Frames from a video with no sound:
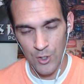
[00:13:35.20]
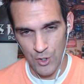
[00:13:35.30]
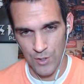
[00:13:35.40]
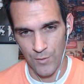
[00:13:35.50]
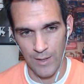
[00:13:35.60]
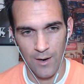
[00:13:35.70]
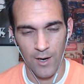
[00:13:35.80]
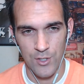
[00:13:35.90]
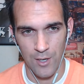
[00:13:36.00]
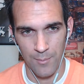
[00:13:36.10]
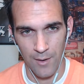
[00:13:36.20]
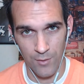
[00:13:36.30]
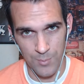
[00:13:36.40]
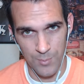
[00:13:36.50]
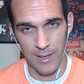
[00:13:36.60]
just for that hot shot
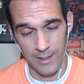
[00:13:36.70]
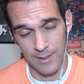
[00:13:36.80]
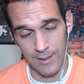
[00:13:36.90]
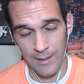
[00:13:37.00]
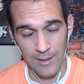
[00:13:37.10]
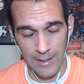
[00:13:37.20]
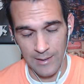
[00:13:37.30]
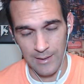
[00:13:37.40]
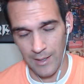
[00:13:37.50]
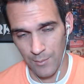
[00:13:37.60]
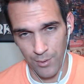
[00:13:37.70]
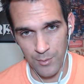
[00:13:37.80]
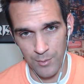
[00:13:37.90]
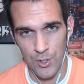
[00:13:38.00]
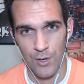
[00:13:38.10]
beverage. But I like the idea. I think they could
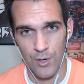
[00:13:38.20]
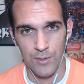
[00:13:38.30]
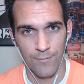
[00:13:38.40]
probably charge a